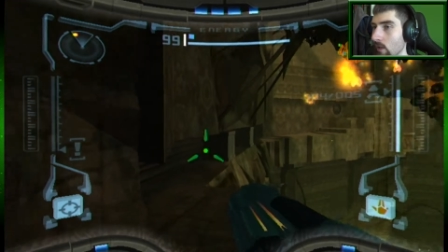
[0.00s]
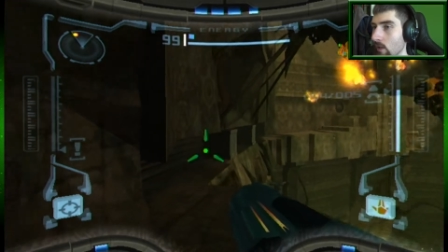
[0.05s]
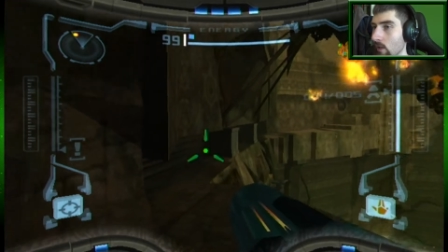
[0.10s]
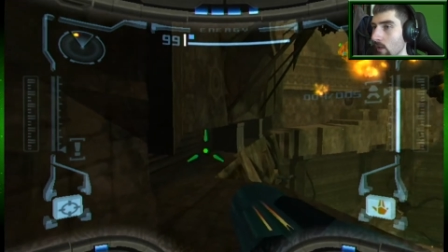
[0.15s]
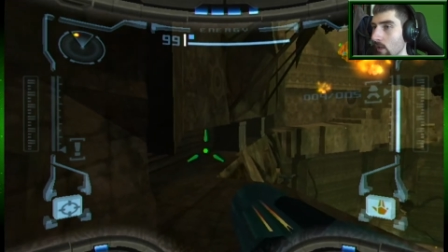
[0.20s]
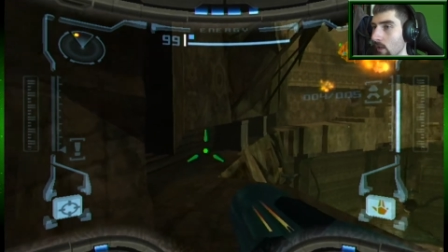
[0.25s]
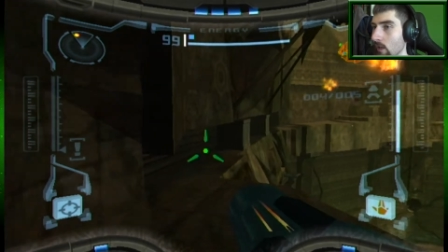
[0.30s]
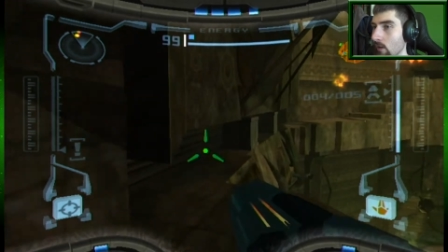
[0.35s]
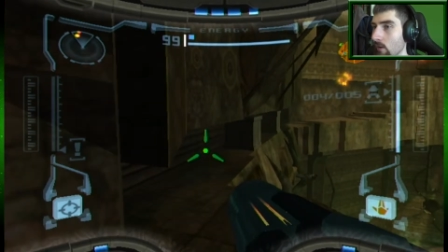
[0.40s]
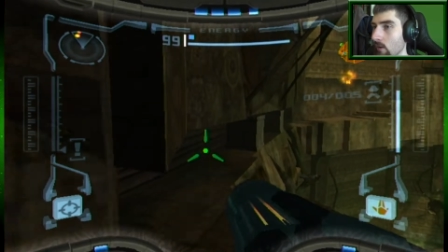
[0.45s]

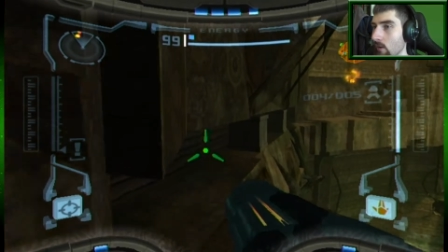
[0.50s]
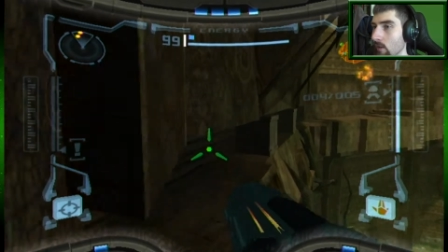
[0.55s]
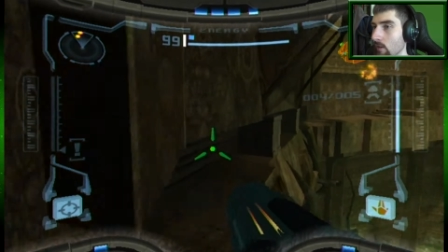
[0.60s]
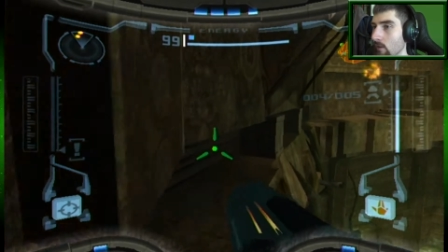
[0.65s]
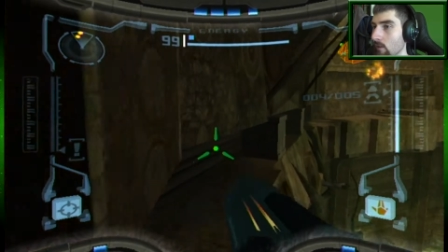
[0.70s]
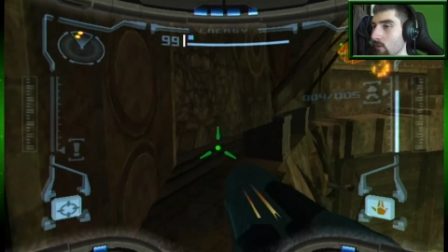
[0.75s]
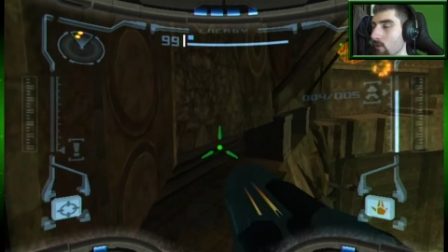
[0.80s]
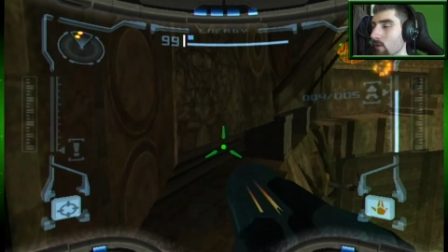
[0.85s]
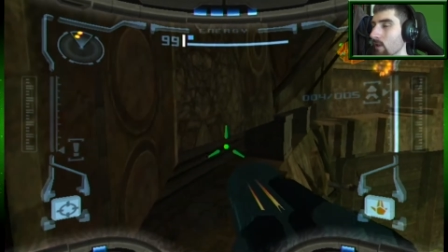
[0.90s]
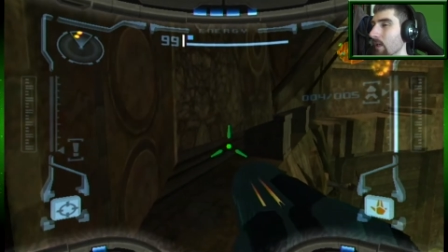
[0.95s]
Here, it
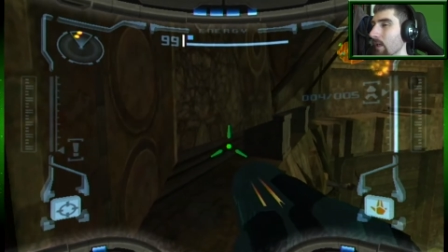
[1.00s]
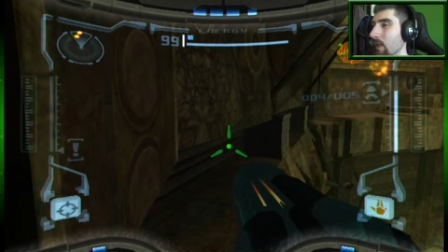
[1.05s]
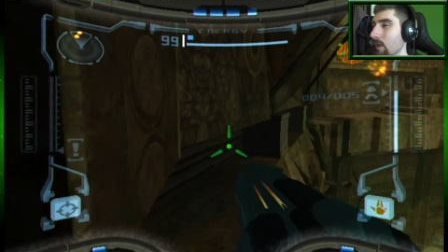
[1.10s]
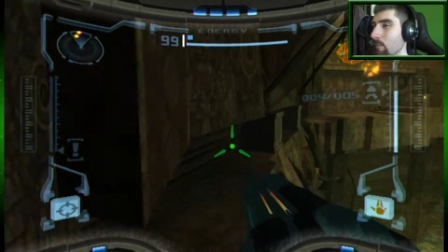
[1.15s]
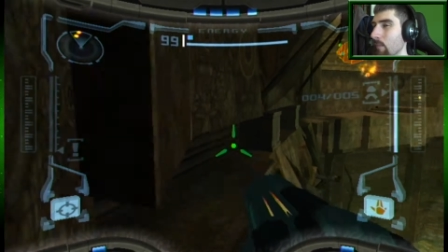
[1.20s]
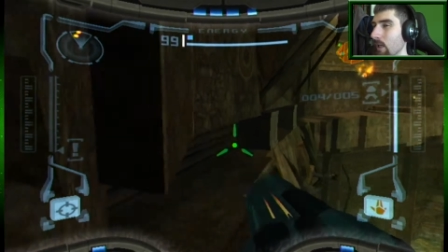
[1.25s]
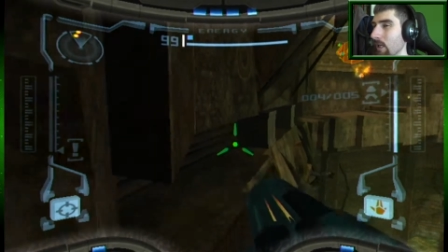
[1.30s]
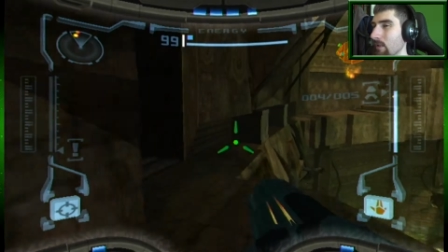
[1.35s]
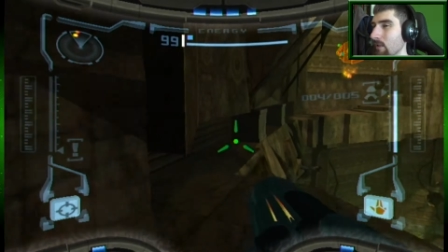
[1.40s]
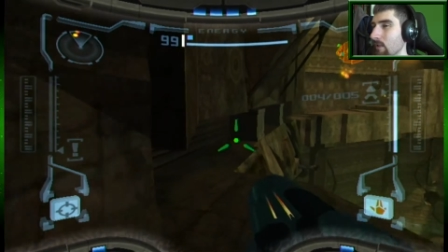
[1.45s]
looks like I
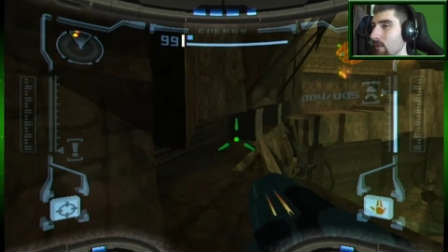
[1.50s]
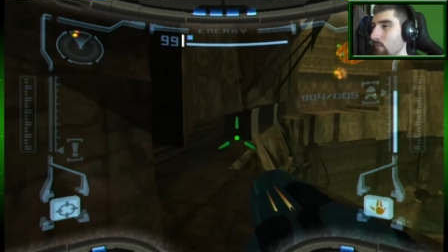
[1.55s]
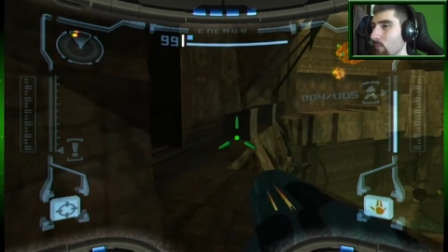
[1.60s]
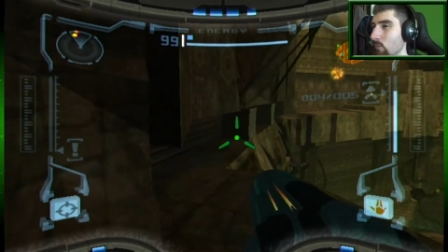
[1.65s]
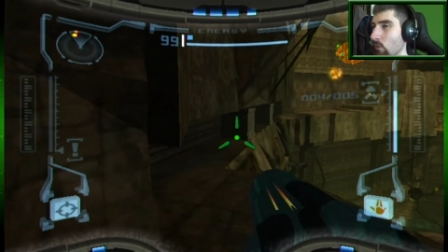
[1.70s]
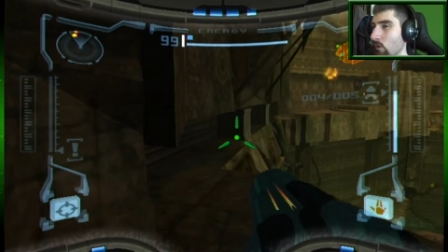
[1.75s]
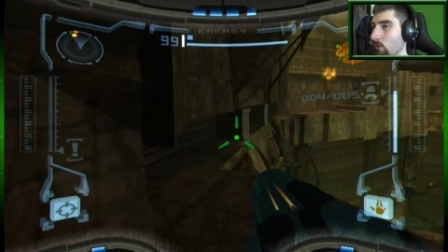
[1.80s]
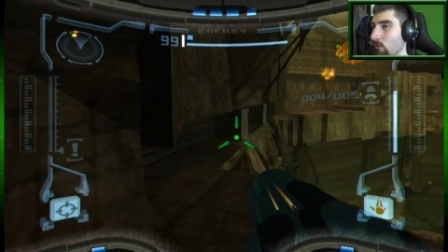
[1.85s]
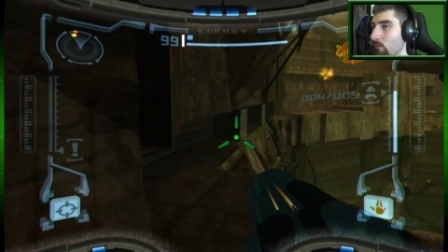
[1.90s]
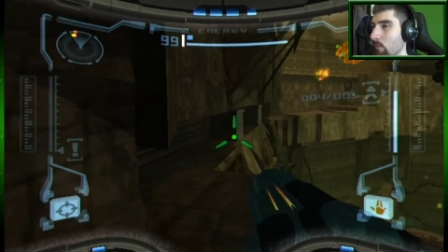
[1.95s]
might need a
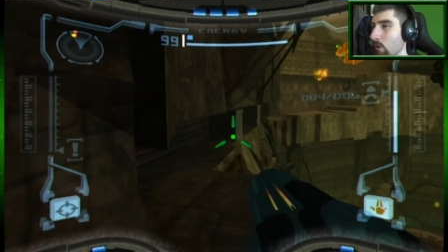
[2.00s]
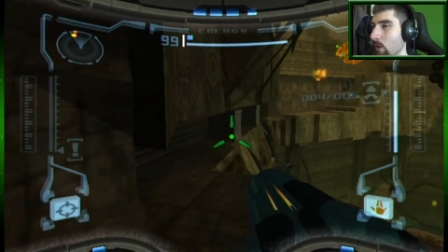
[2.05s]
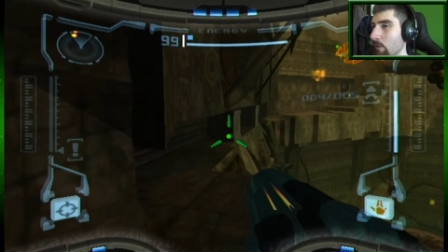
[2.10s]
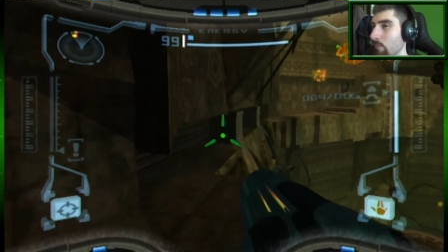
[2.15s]
morph ball